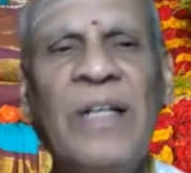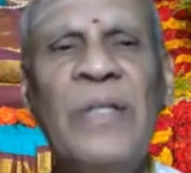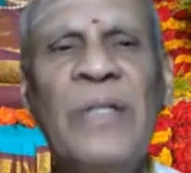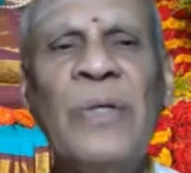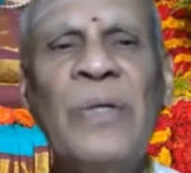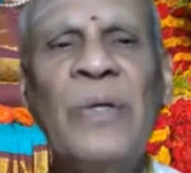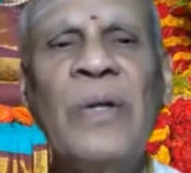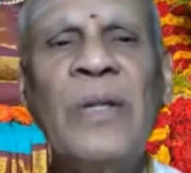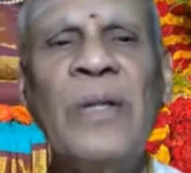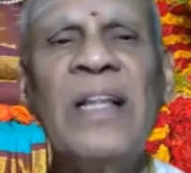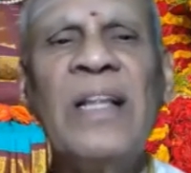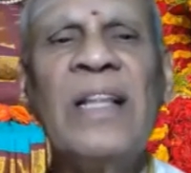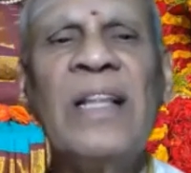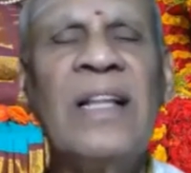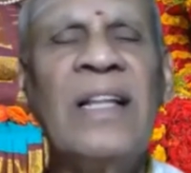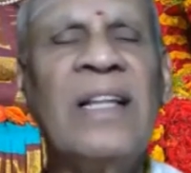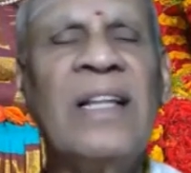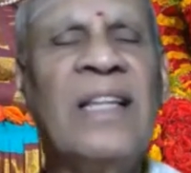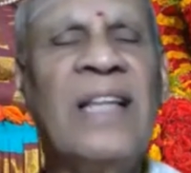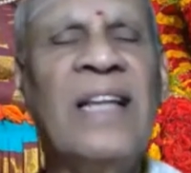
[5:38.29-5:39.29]
So
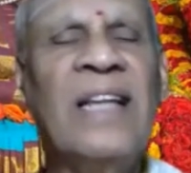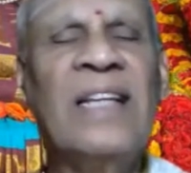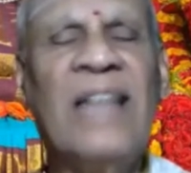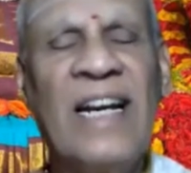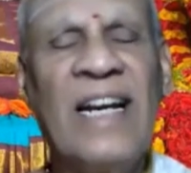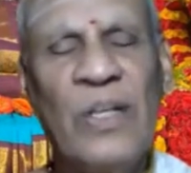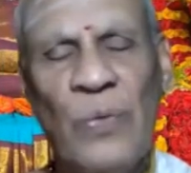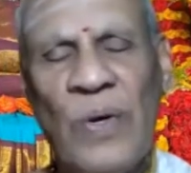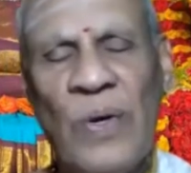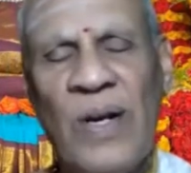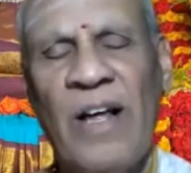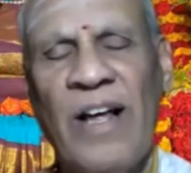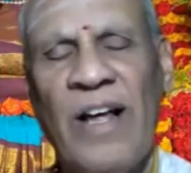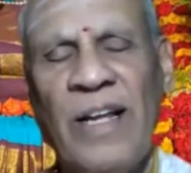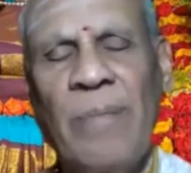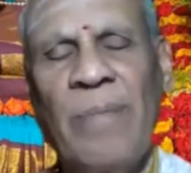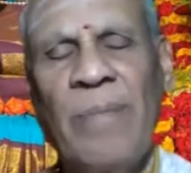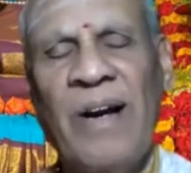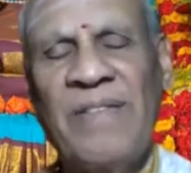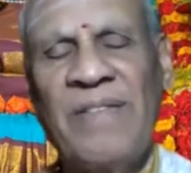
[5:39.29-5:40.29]
then that is one
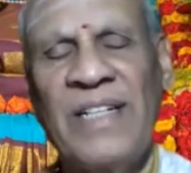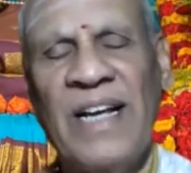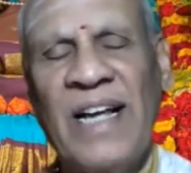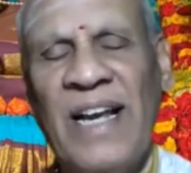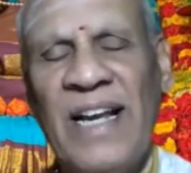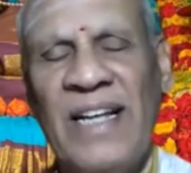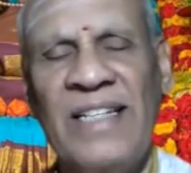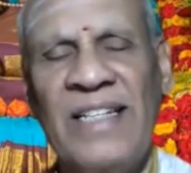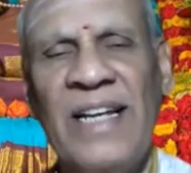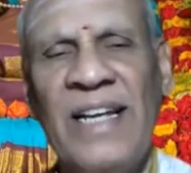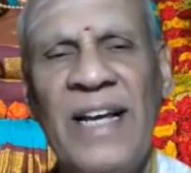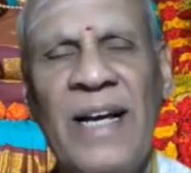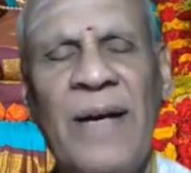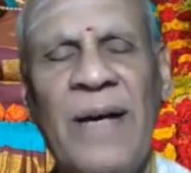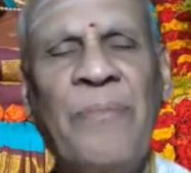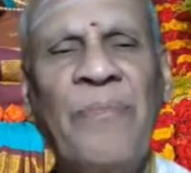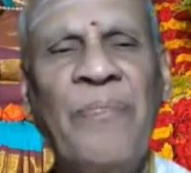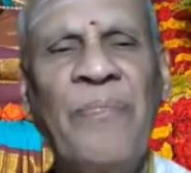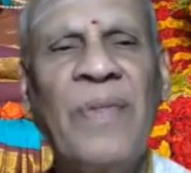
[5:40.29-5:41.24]
argument of Shankaracharya.